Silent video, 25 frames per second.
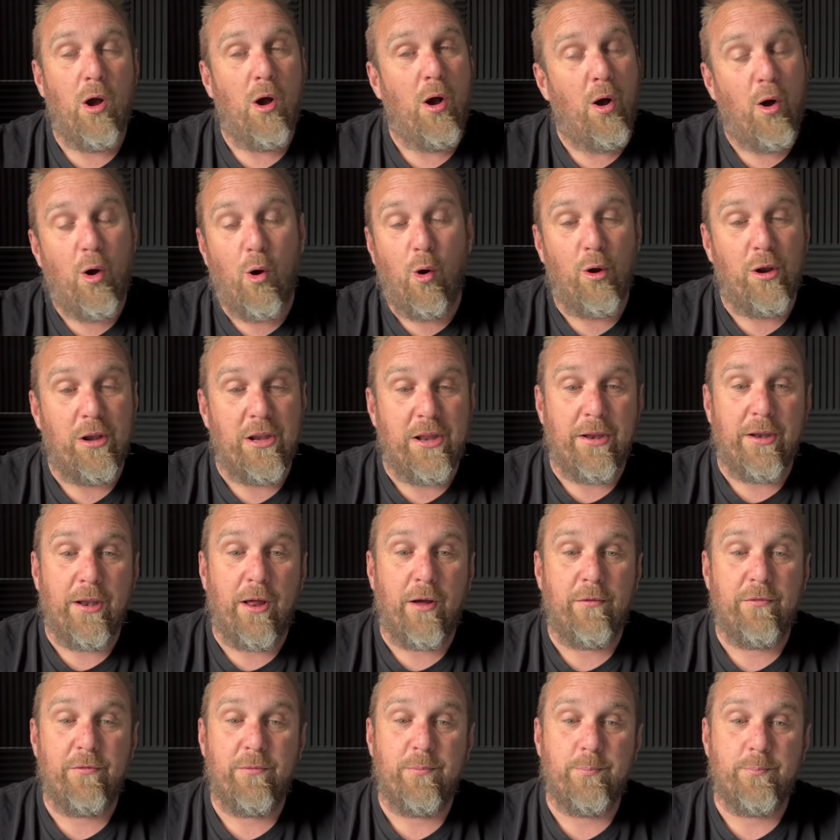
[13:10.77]
highly
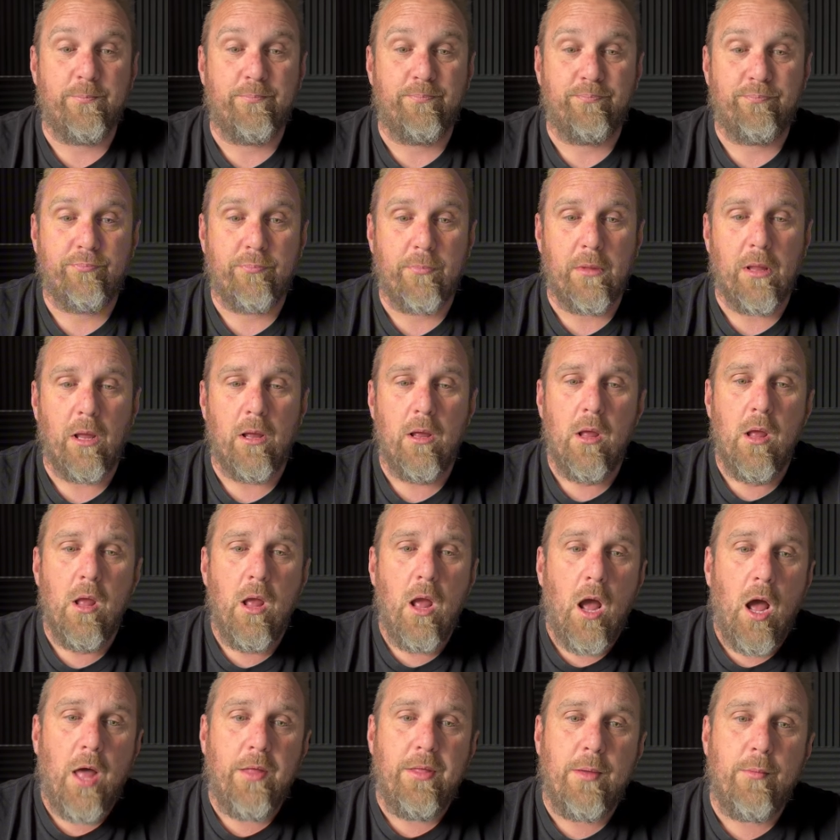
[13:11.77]
enough.
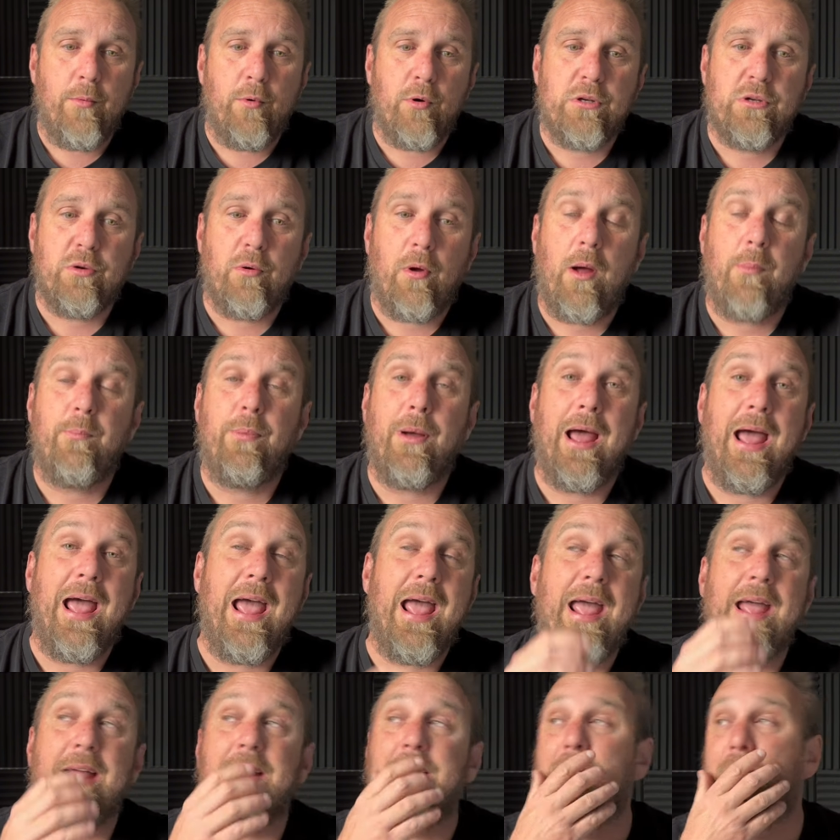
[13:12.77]
And then we're on to Upper
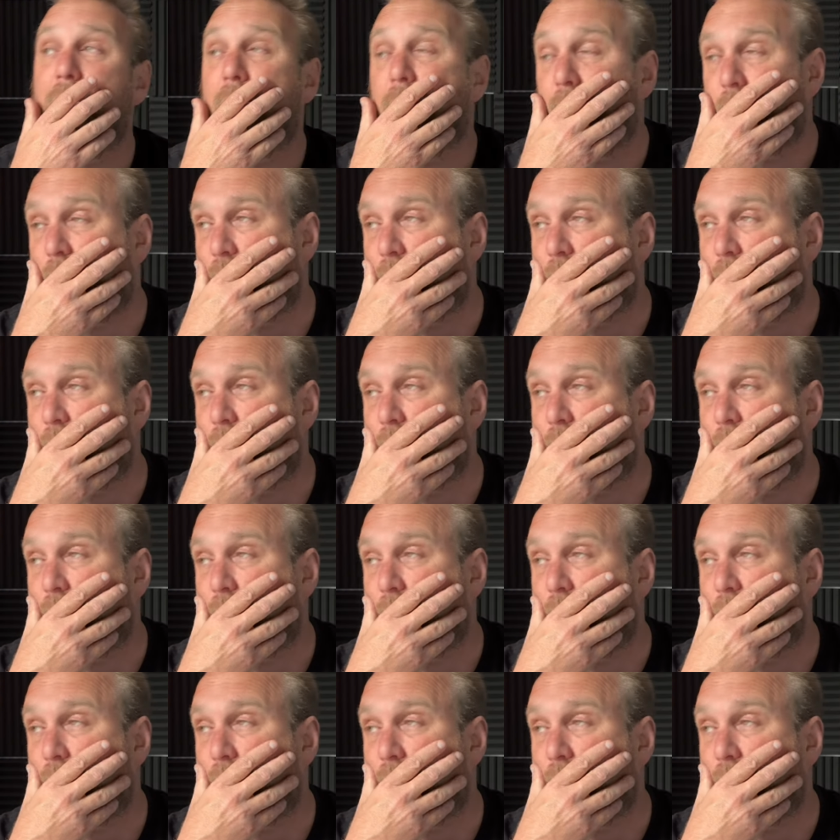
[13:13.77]
Hand.